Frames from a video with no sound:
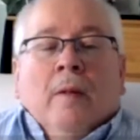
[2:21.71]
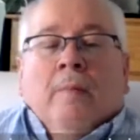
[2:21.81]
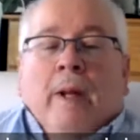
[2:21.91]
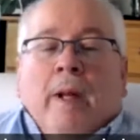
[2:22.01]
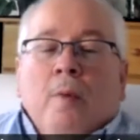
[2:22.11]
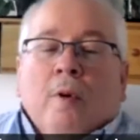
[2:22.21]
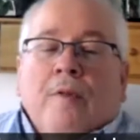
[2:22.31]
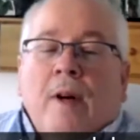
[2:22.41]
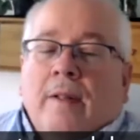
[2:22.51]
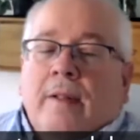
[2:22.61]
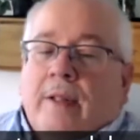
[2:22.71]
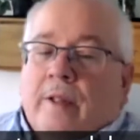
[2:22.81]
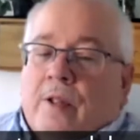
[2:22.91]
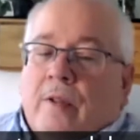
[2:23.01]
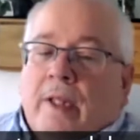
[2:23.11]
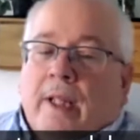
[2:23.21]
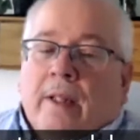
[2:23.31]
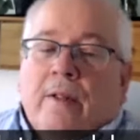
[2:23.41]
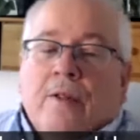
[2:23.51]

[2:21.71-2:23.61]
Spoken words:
Many more volunteers are needed,